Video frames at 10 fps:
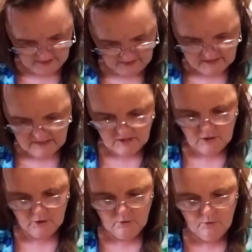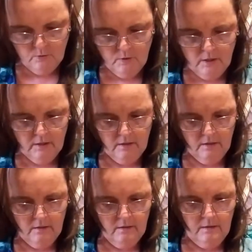the last two
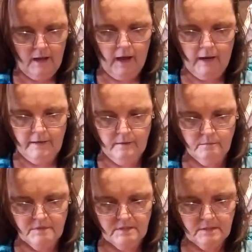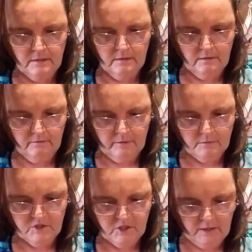items
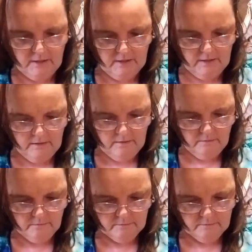from Shein.